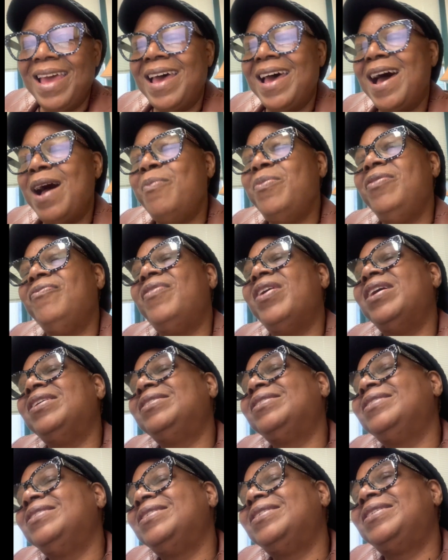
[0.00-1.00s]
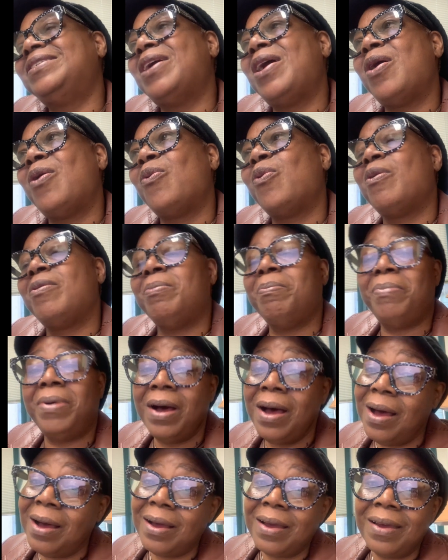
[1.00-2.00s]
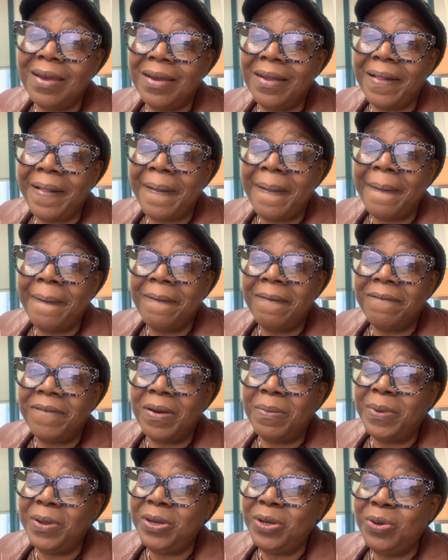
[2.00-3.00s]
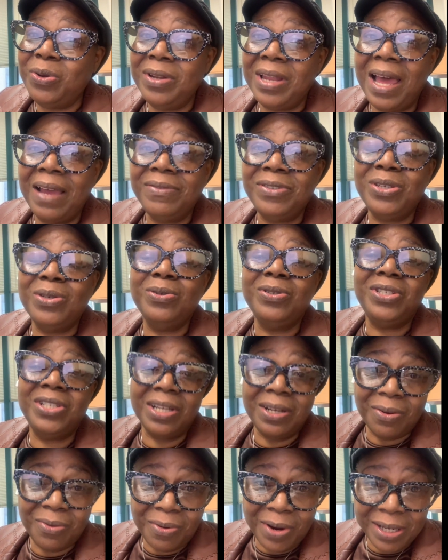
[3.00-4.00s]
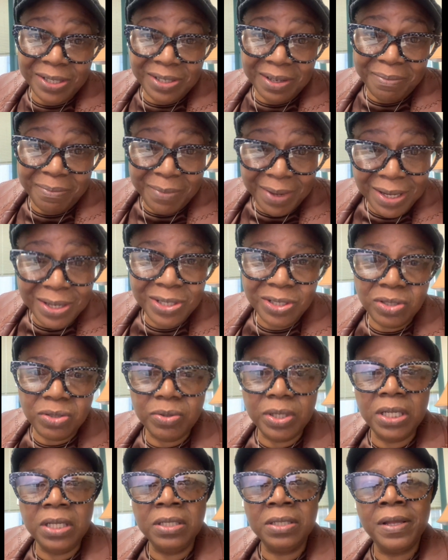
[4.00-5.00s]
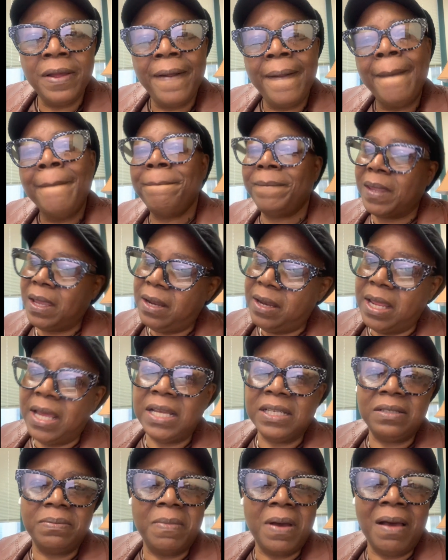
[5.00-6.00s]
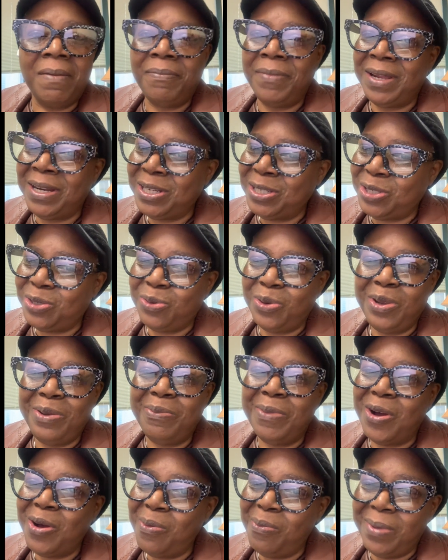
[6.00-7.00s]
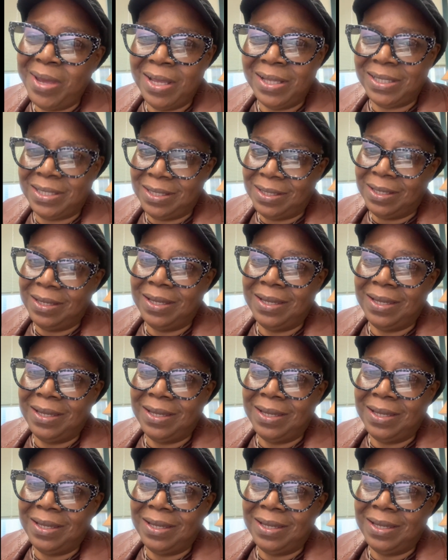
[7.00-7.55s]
I'm Evangelist Tyra Buck from A New Life 2 Generation Ministries, and that's my ministry moment.